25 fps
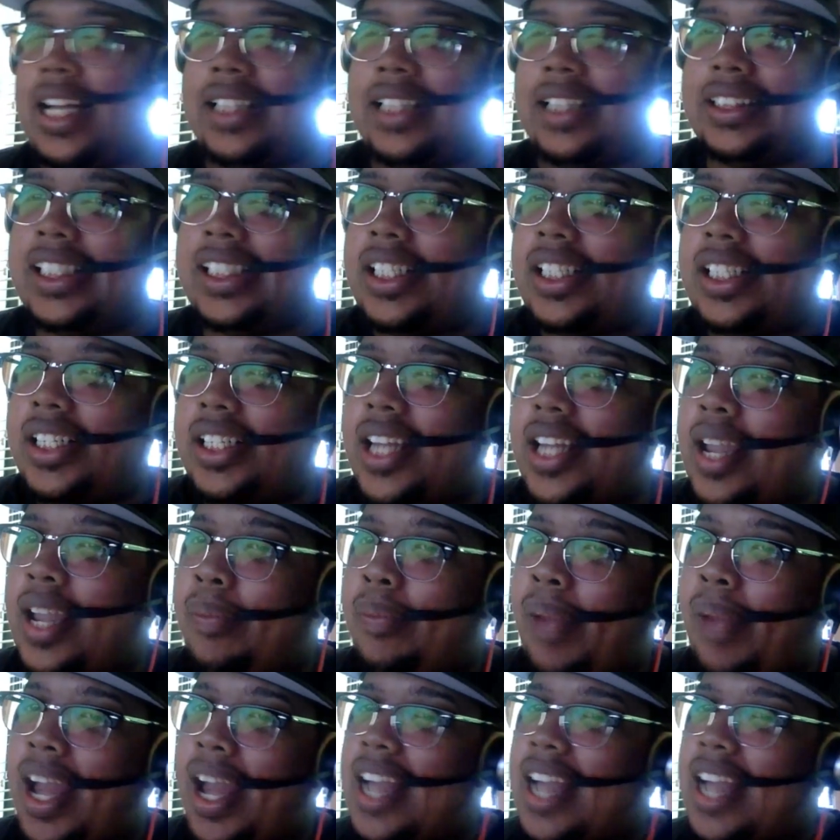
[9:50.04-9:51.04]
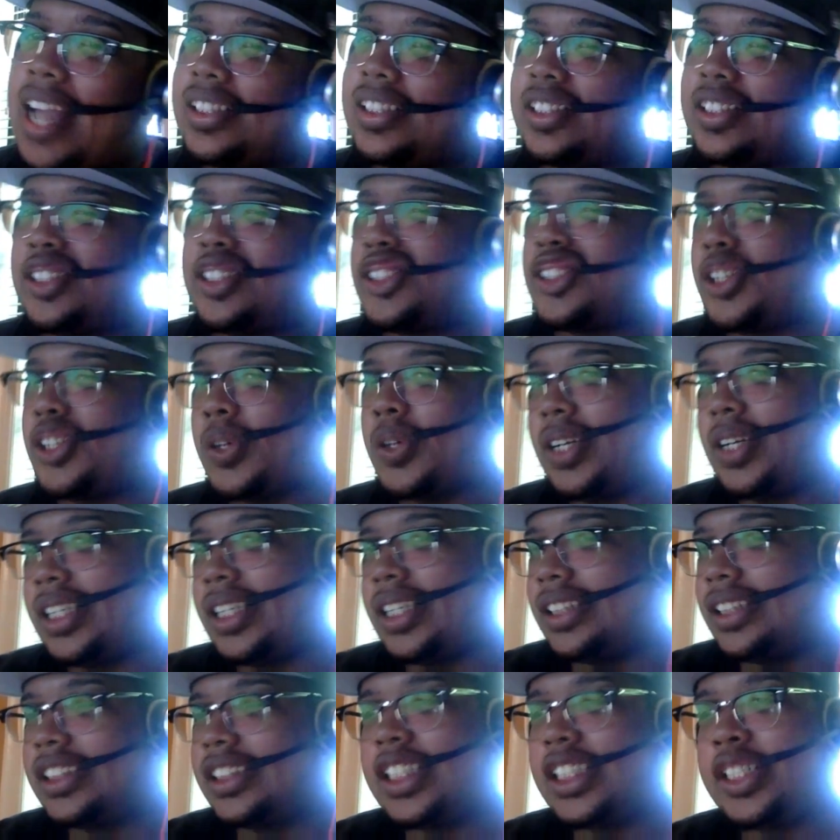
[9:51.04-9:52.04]
each day passes the story
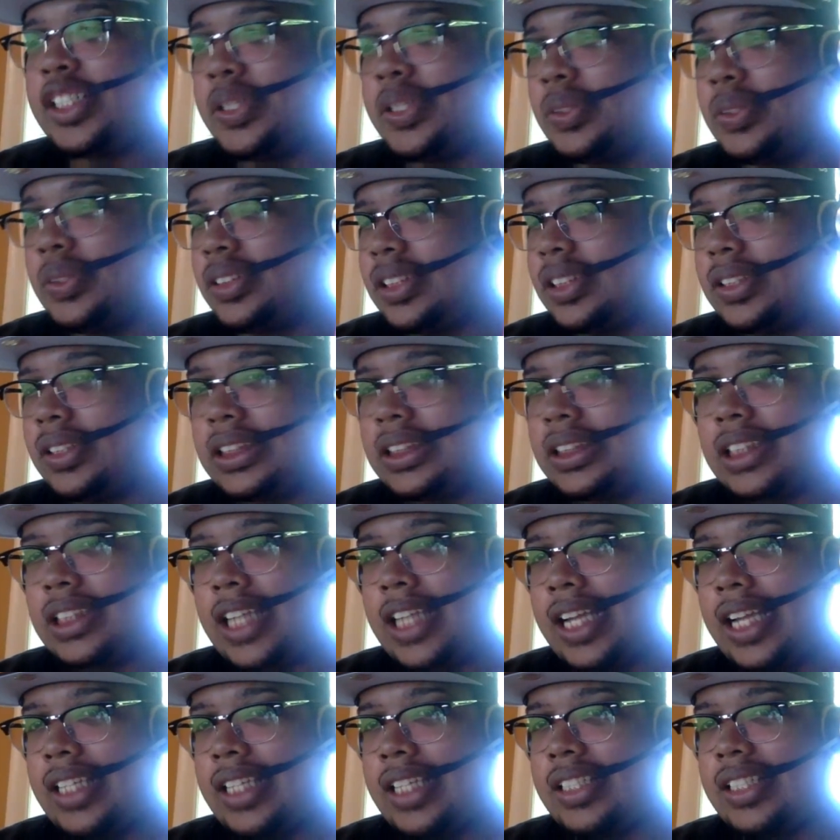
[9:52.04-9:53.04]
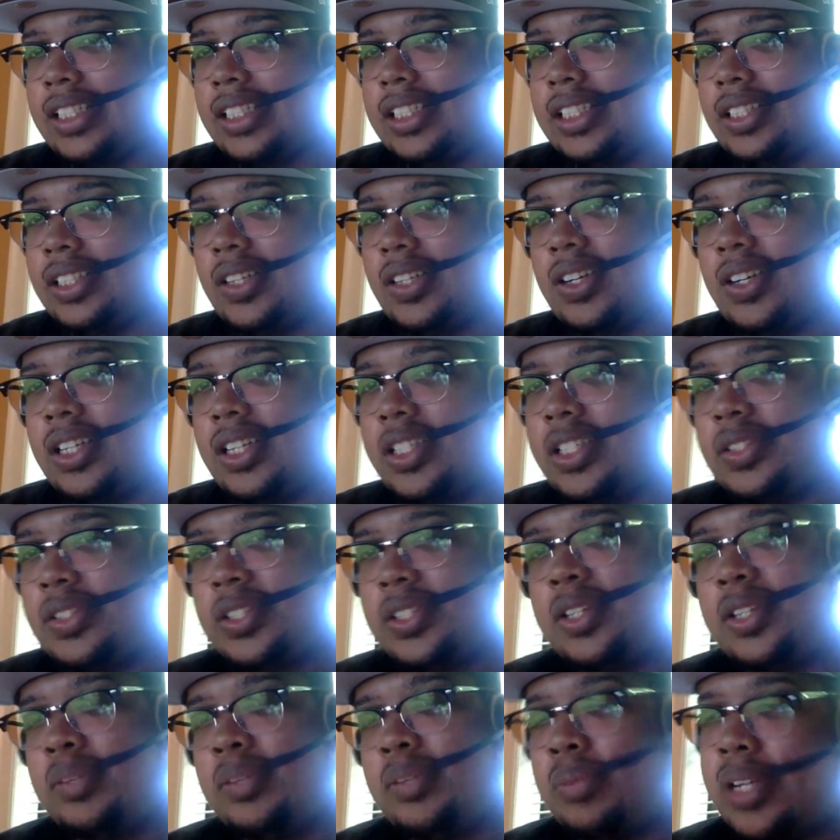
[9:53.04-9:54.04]
continues so it's like as, as long as you're still
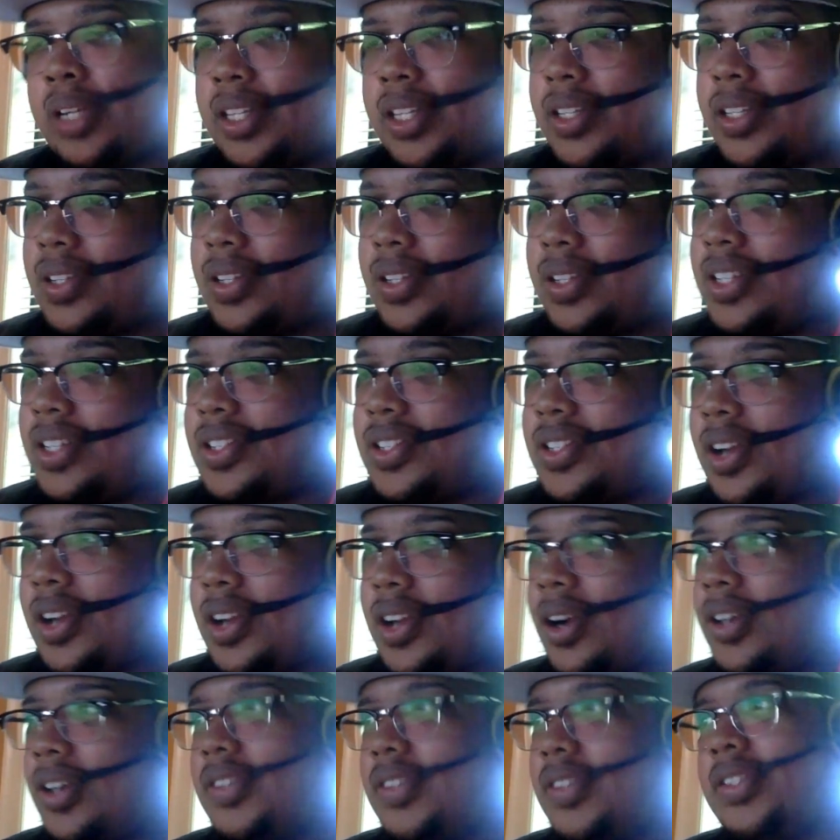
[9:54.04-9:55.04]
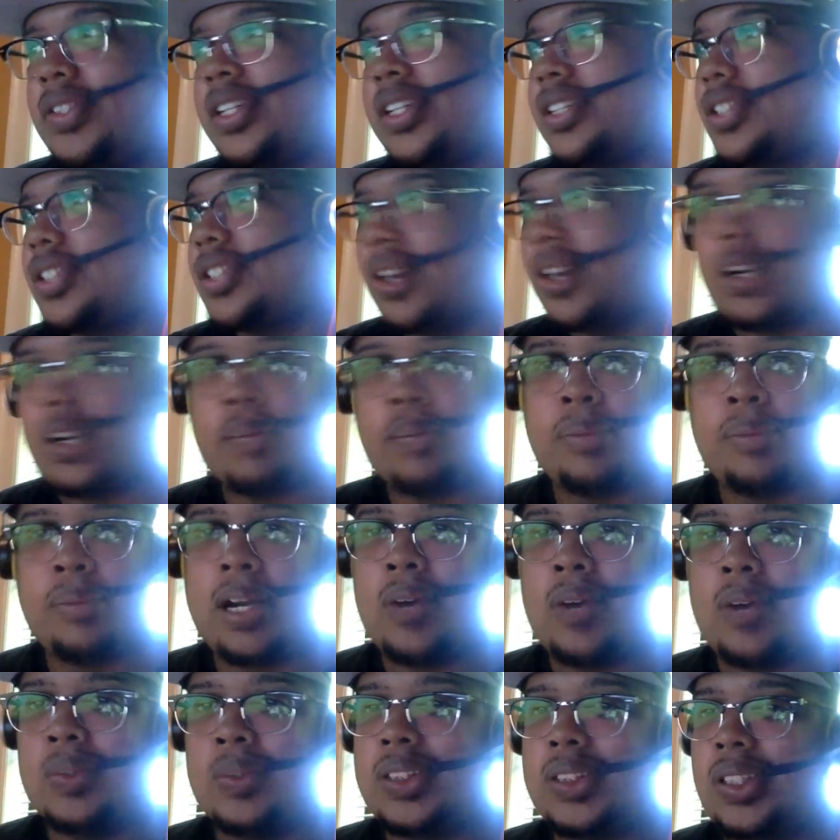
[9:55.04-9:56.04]
breathing on this earth you can talk about
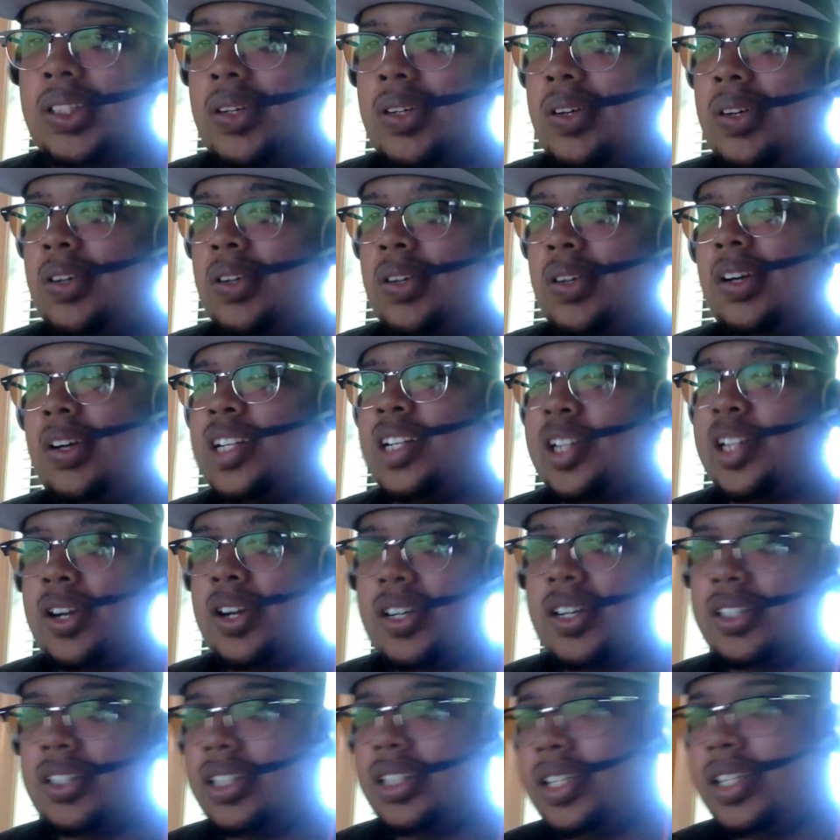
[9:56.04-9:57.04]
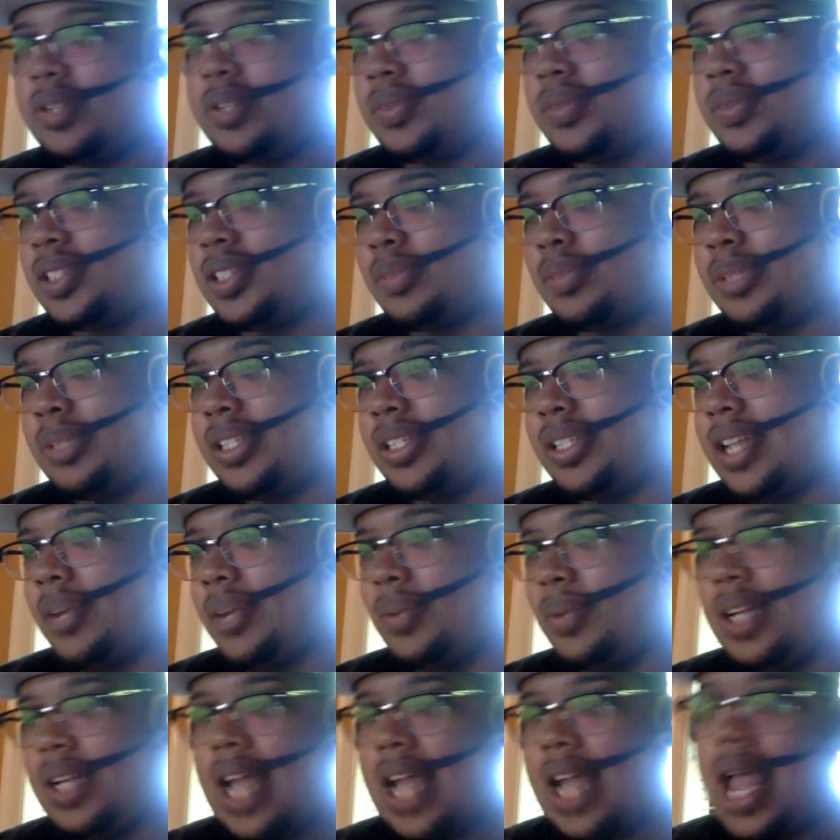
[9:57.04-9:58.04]
what's going on currently what's been what
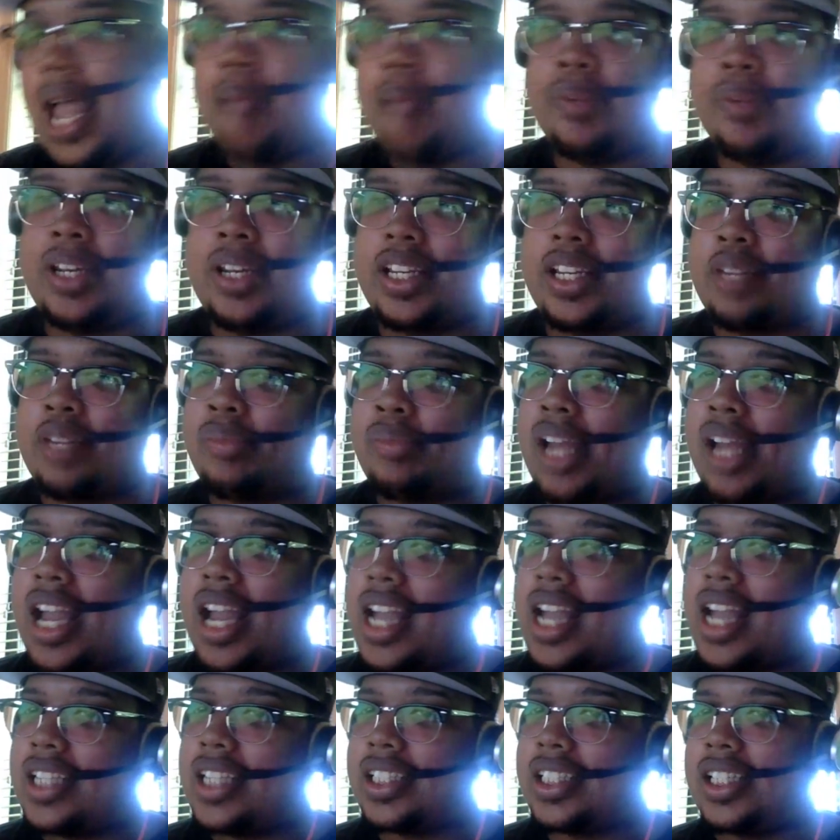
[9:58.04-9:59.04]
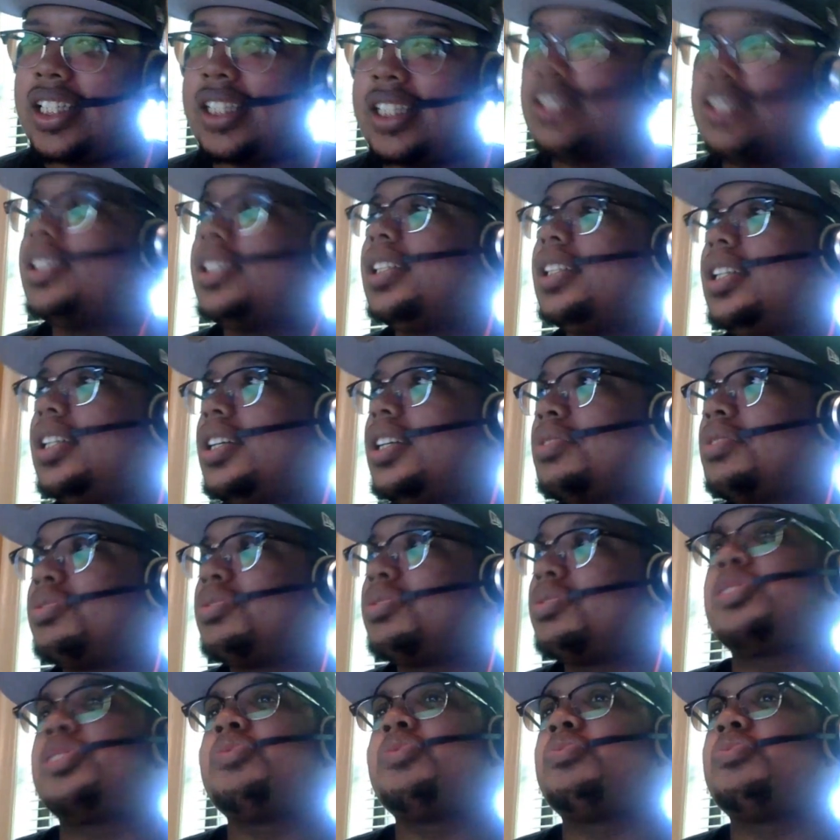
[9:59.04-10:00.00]
happened in your past and what you